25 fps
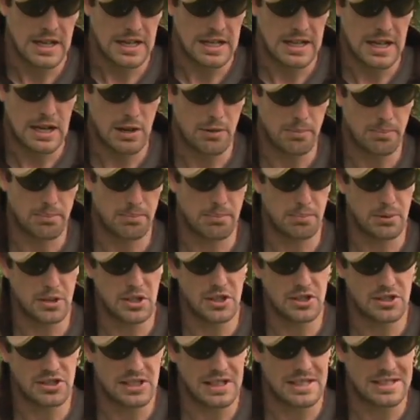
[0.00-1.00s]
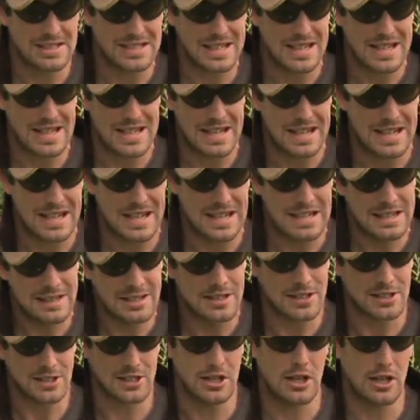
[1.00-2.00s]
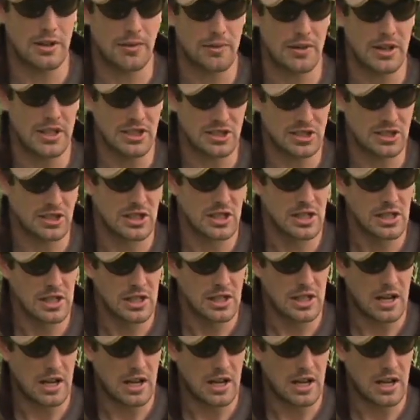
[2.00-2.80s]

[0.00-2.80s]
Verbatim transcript: Now, because they sit in the surface,